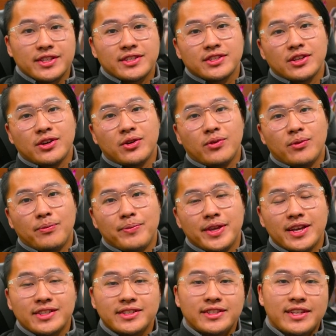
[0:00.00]
So
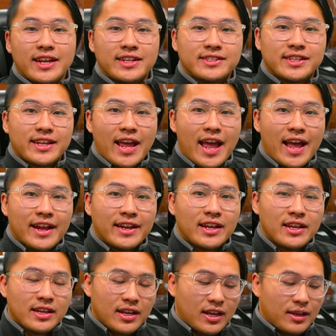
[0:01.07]
because the data set had
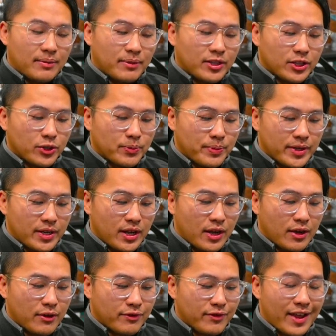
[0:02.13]
um, a little bit
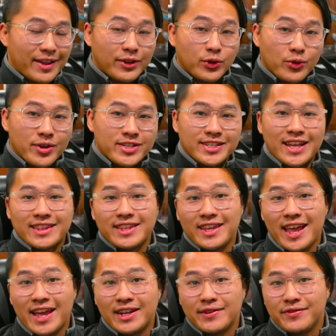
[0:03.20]
of noise at the
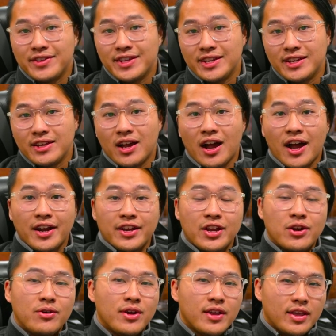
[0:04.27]
end of the
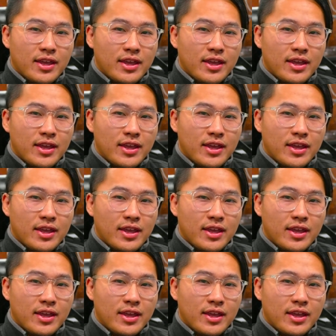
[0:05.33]
audio,